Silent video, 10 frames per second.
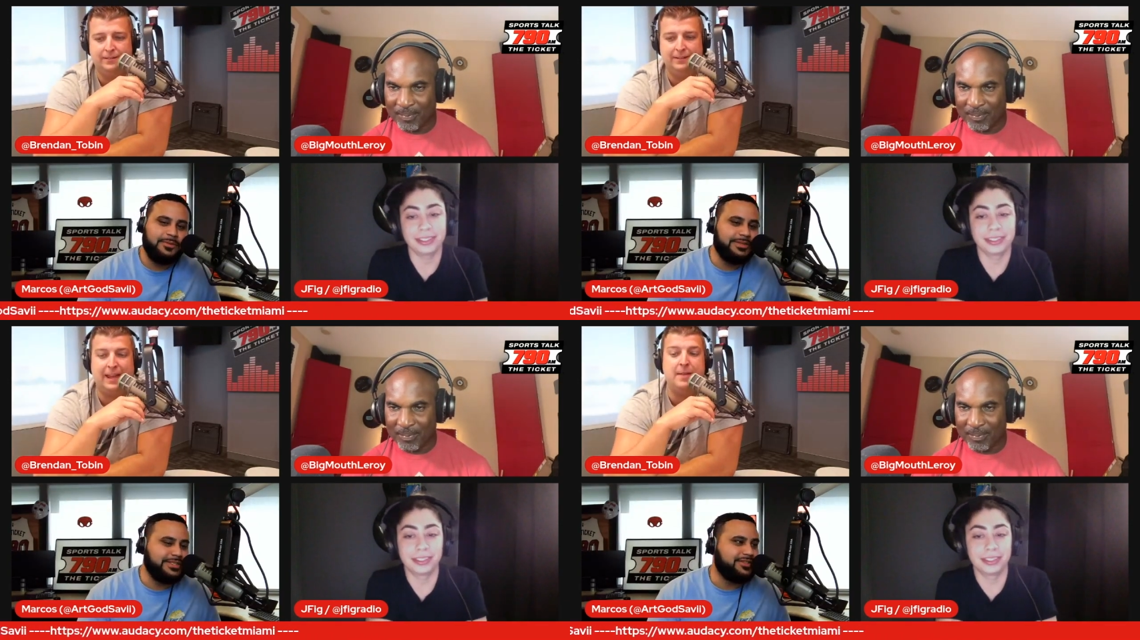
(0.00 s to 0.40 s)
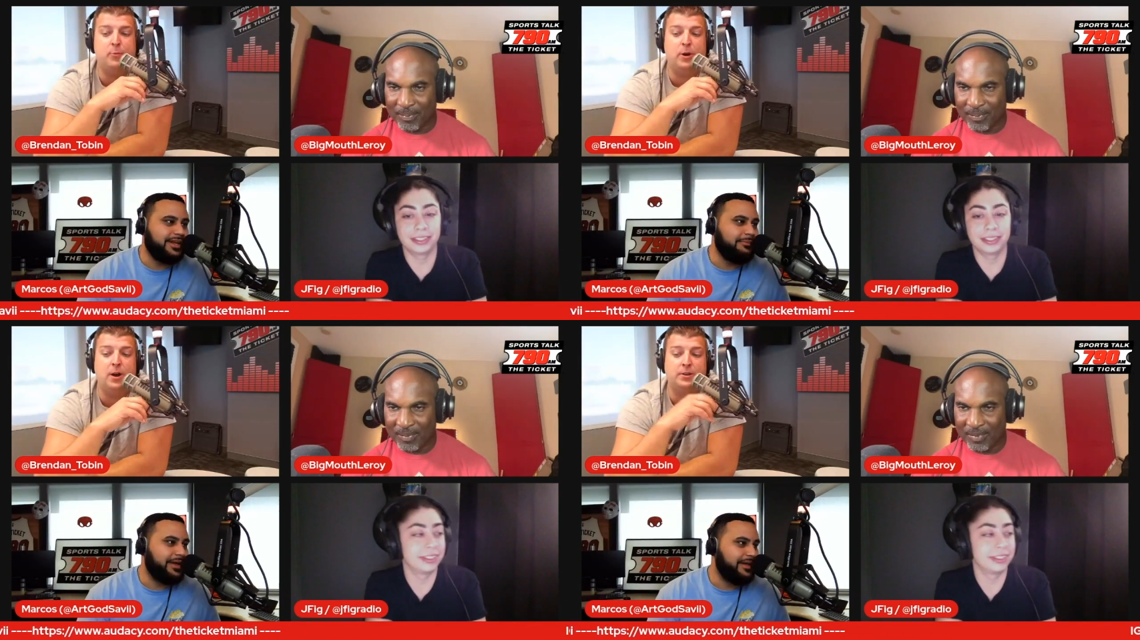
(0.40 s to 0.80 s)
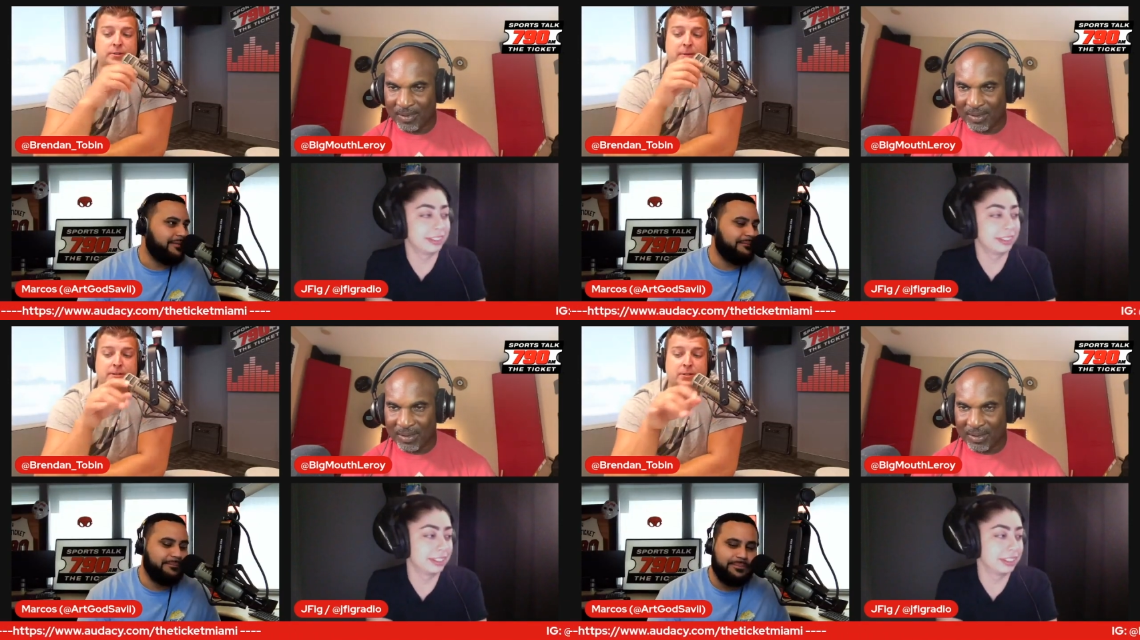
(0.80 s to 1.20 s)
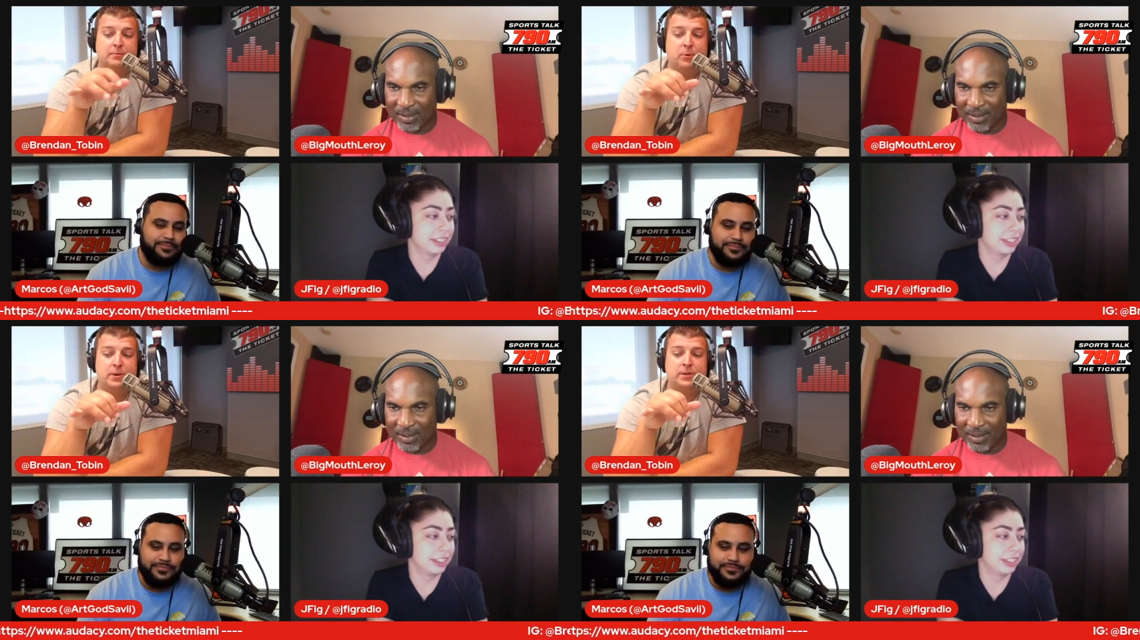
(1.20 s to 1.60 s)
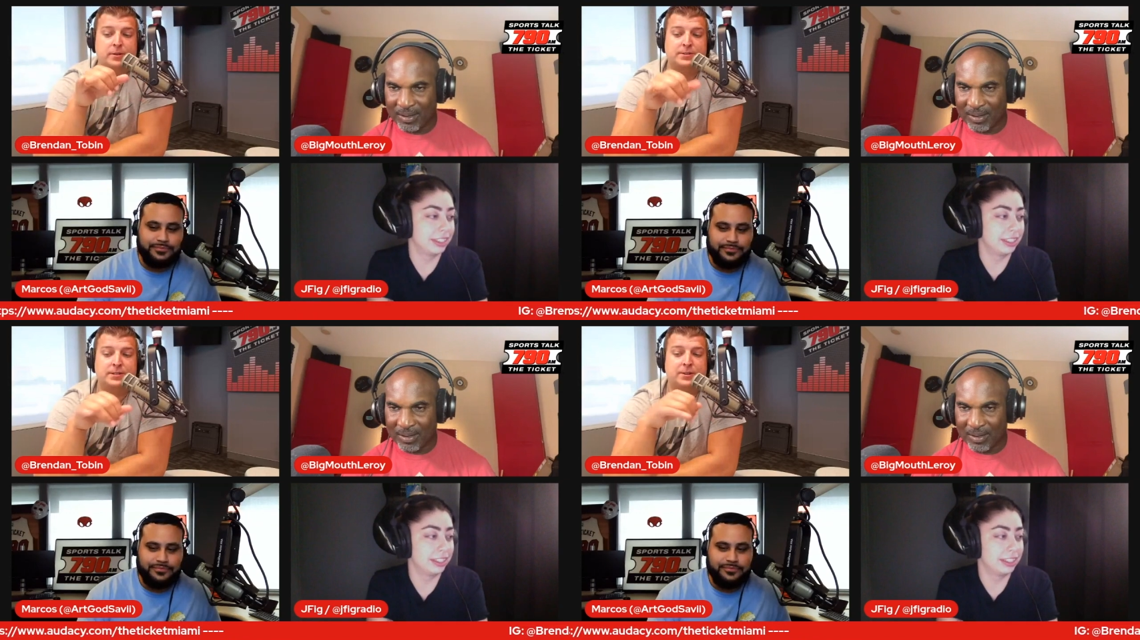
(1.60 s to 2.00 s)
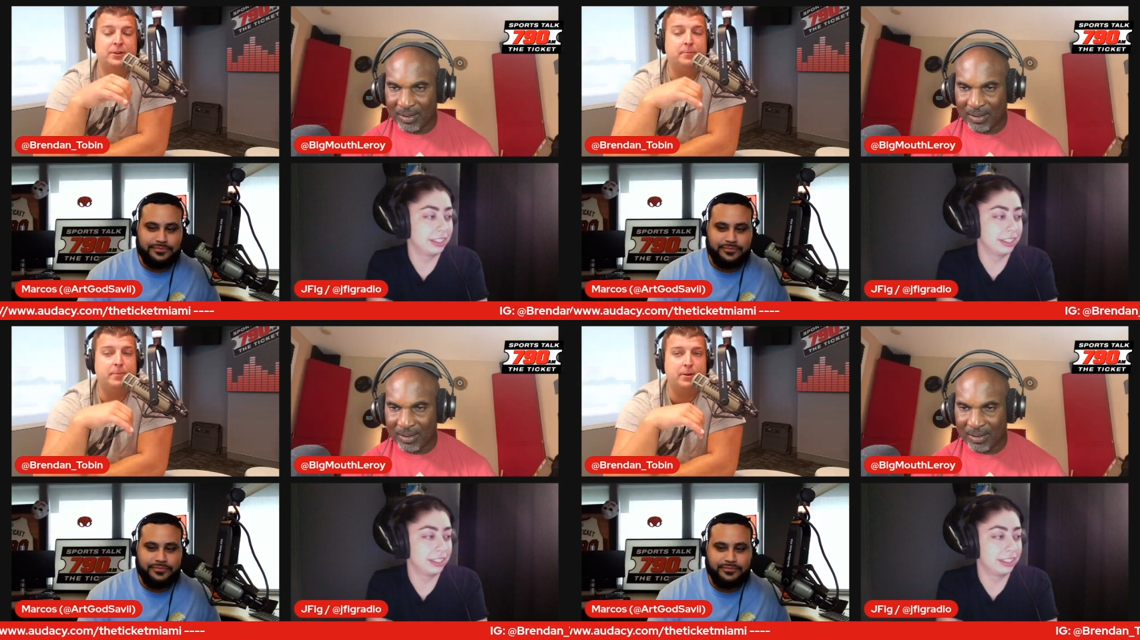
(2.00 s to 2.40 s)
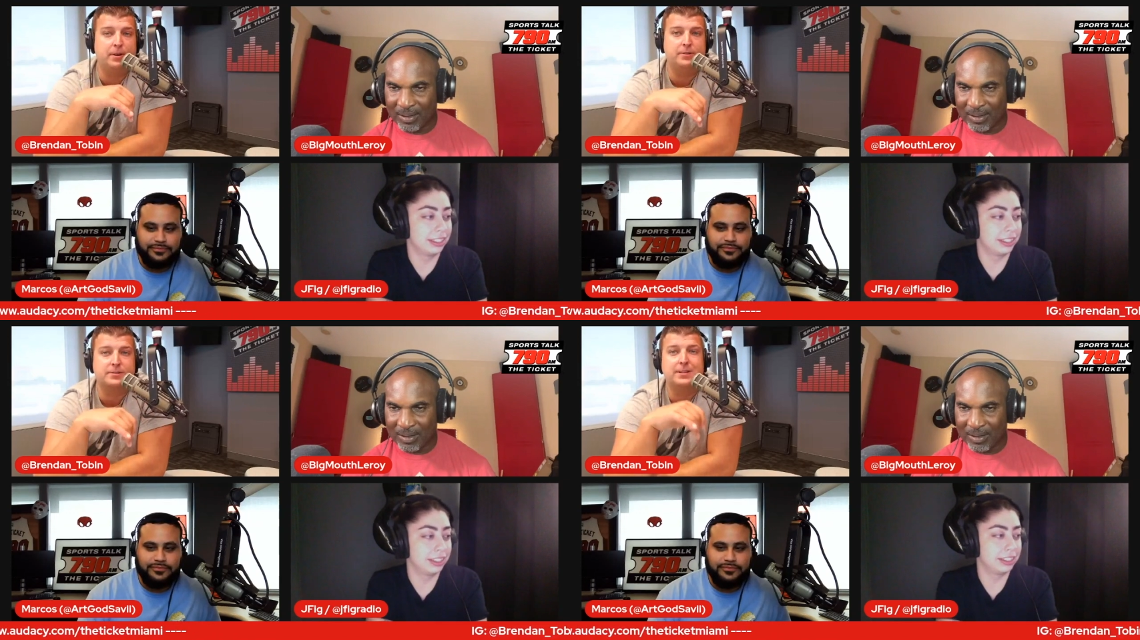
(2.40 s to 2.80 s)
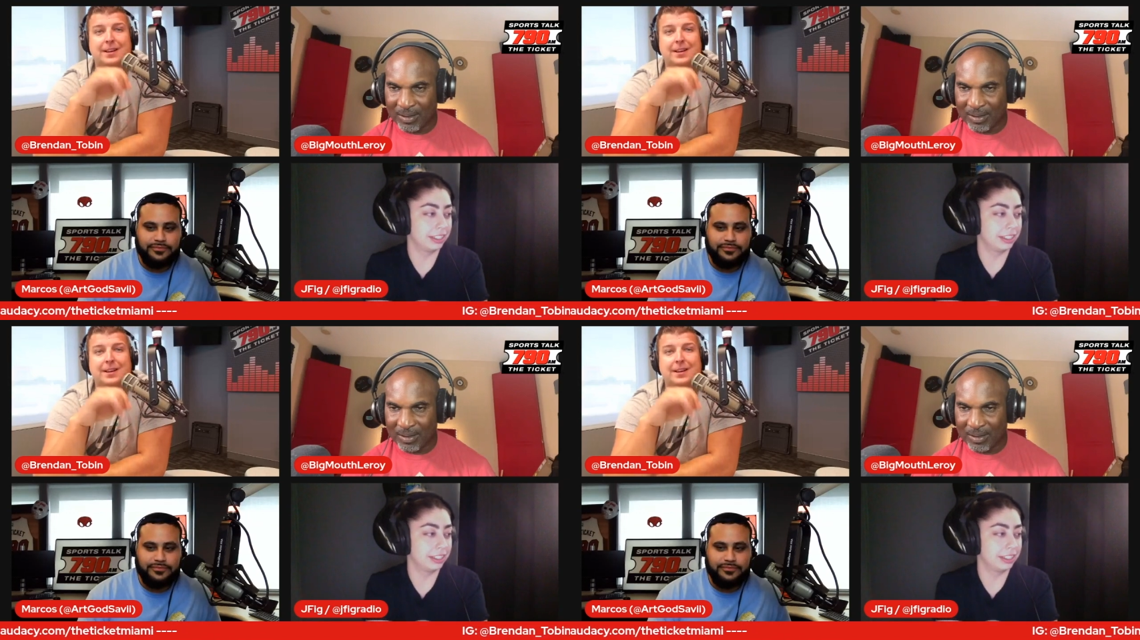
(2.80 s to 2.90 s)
Speaker 1: Game Boy also makes a good point though. Cereal bogos.